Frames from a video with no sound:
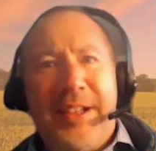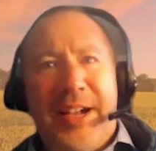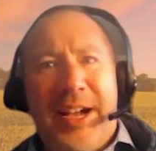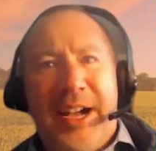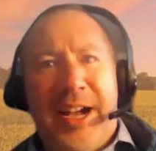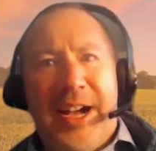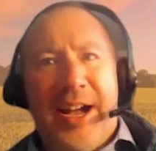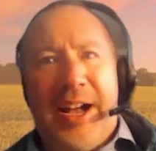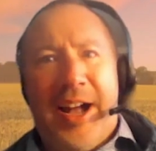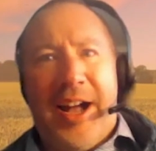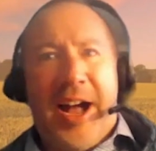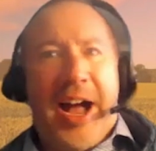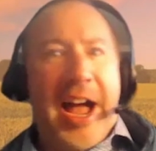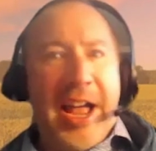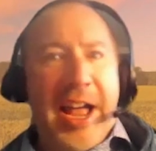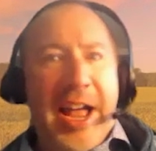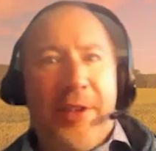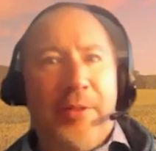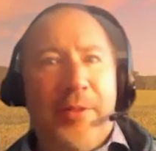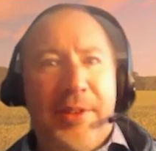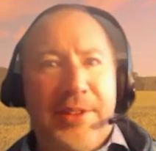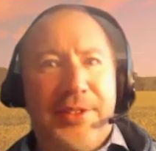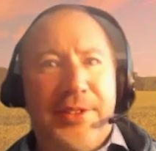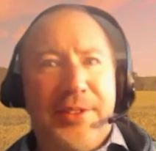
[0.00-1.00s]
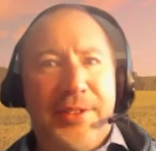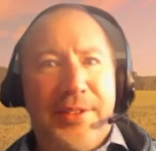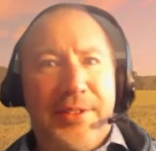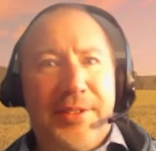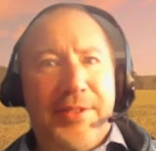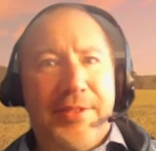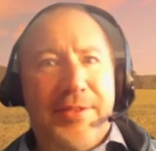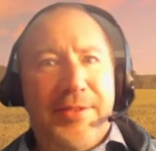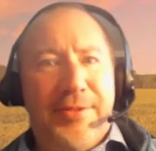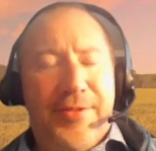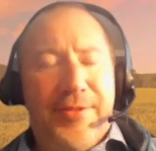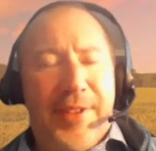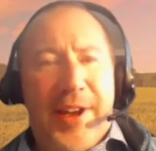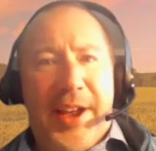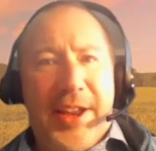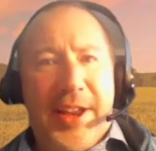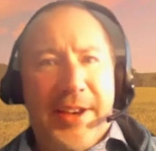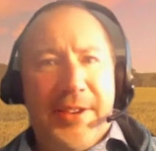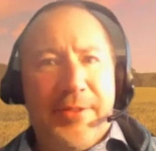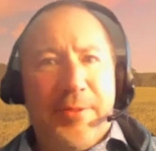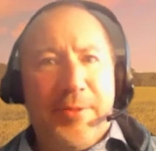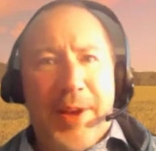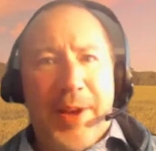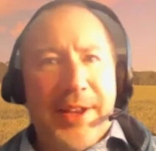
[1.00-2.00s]
I always
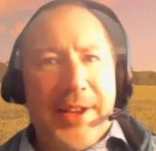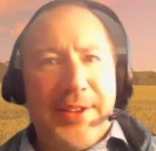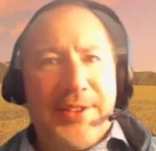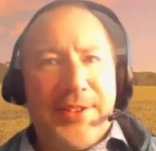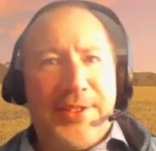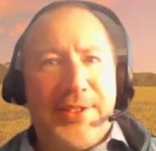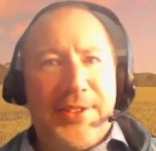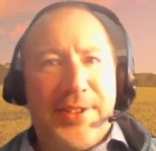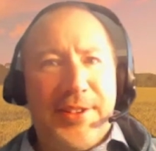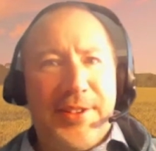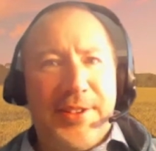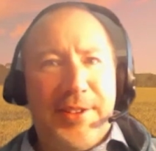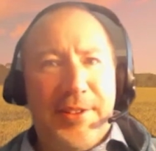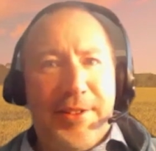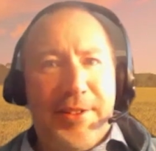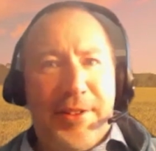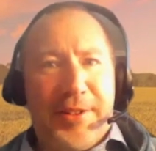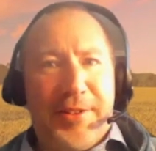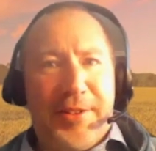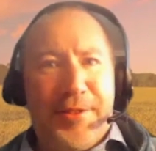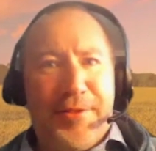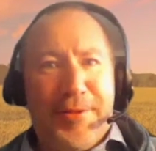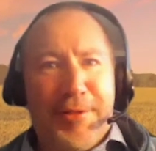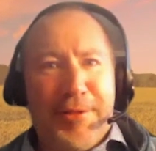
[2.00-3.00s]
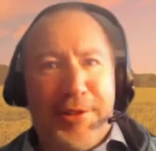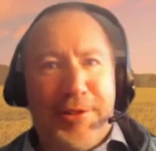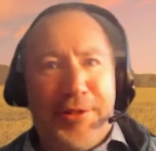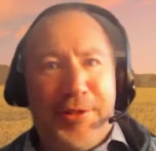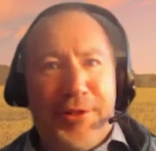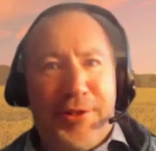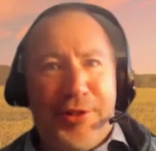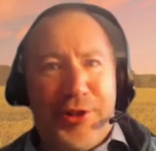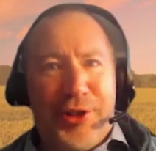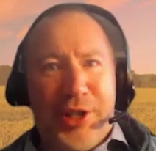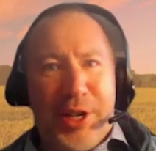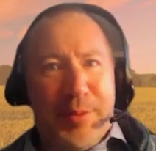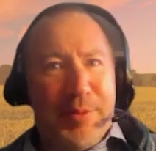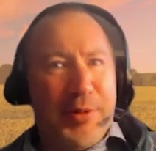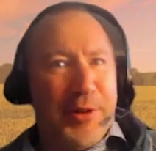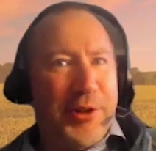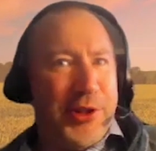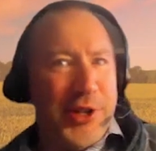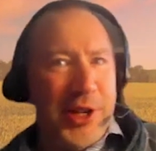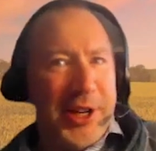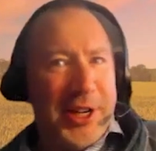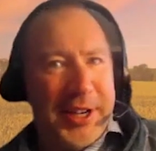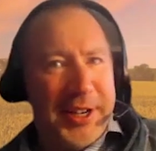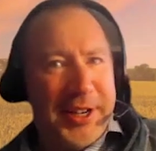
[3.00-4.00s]
find ways to look for cheaper
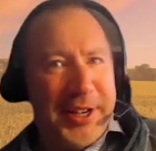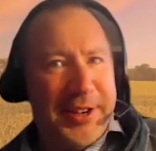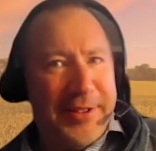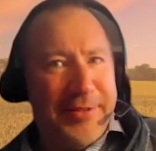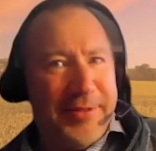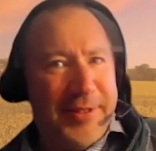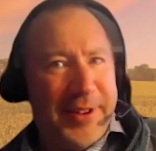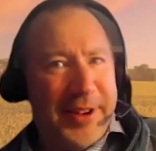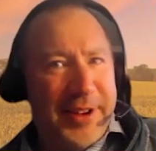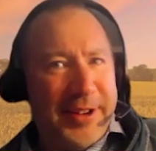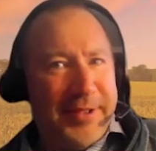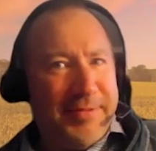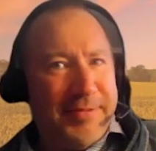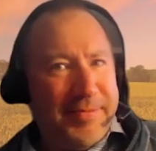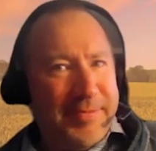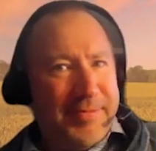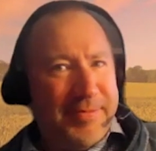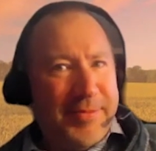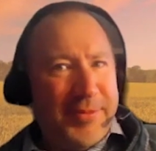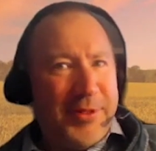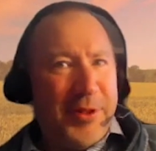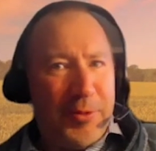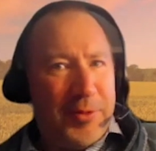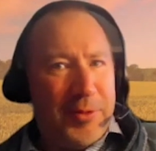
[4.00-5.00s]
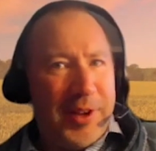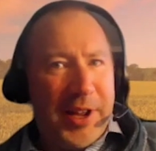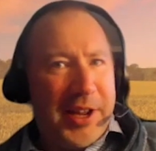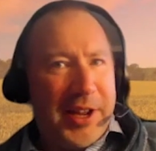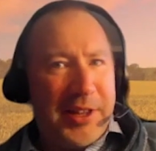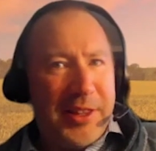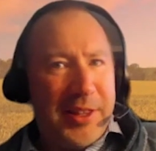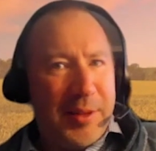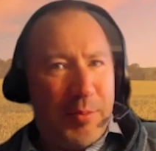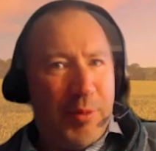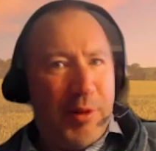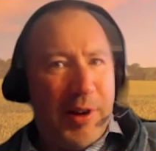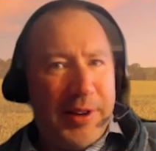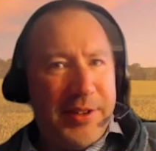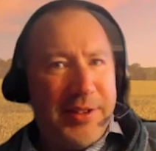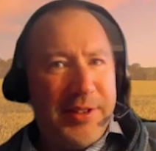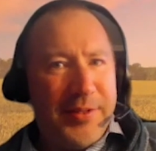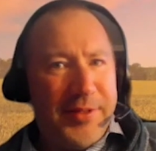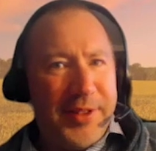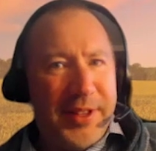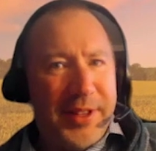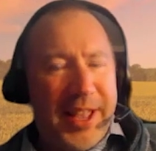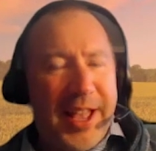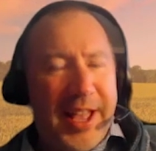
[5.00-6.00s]
chicken if I don't like the price
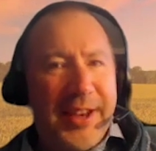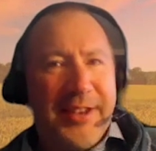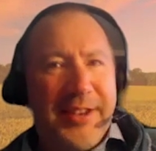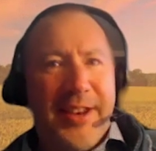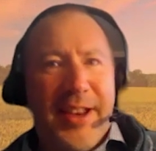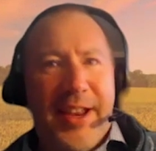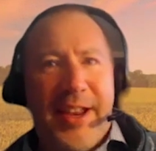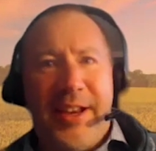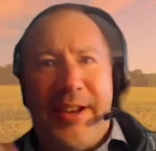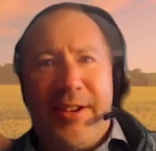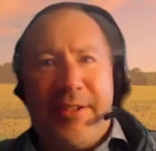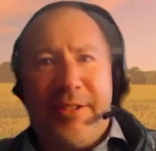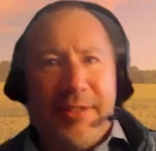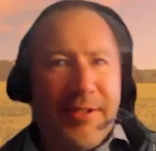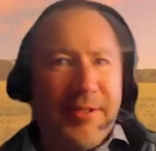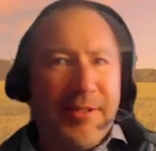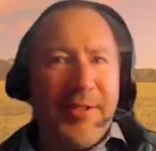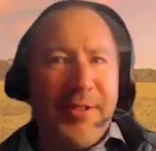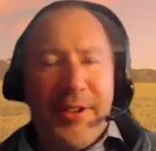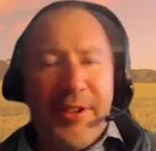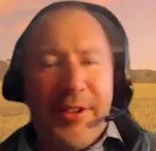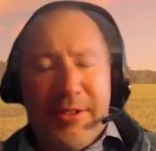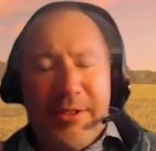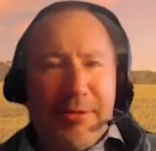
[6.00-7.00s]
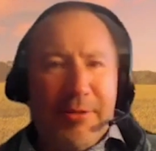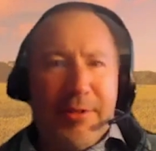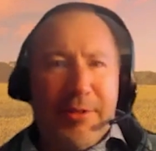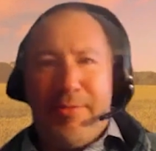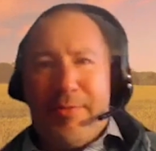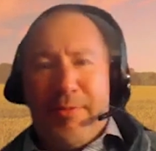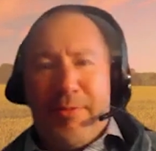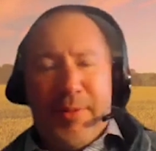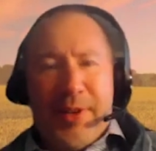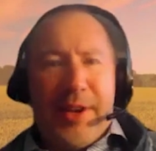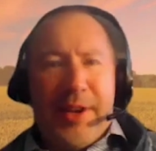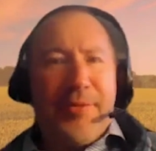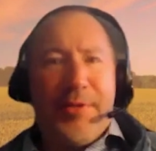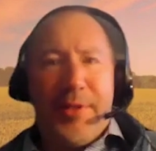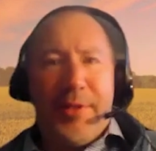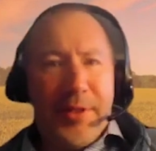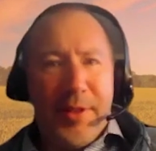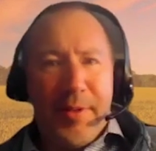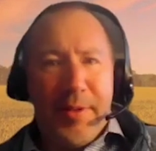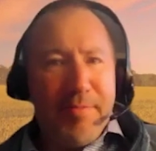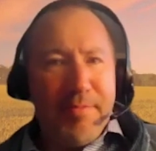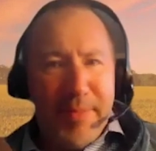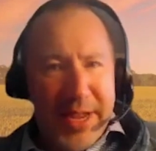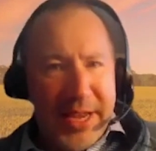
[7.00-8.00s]
of it that day, or whatever
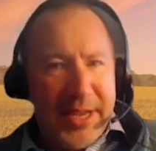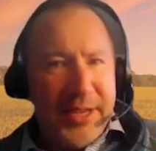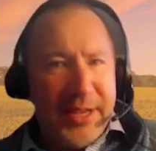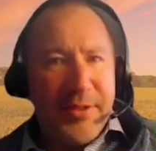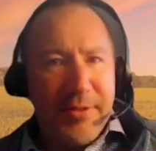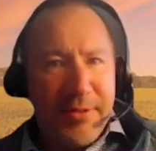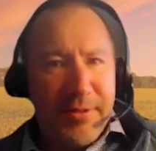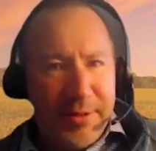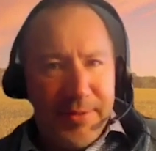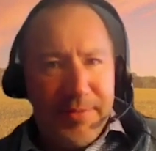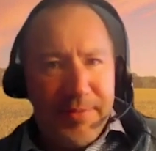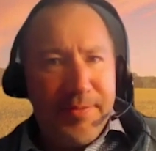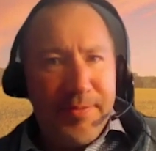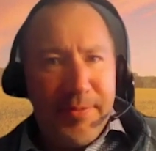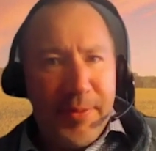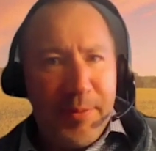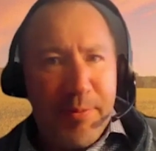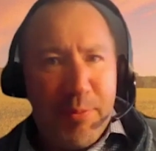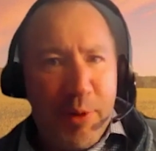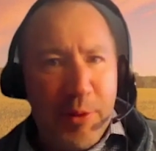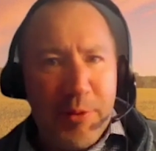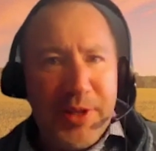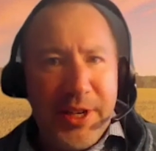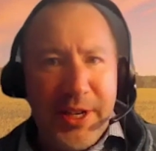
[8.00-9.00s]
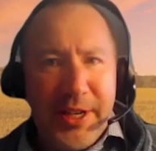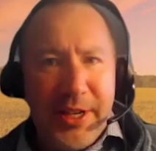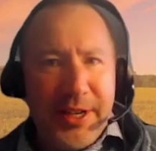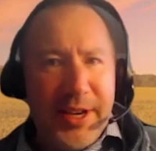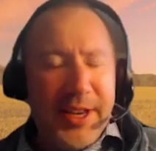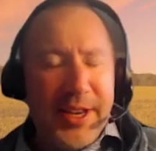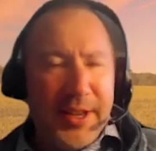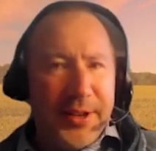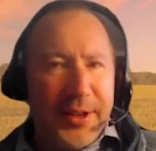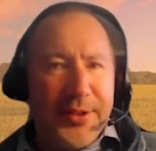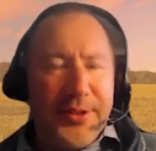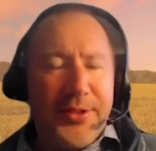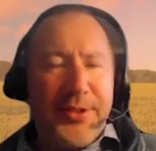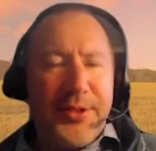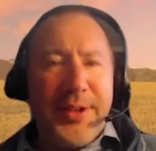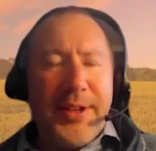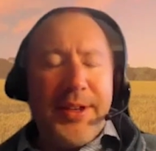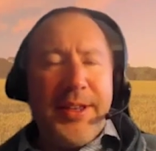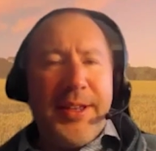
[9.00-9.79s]
the meat or protein is.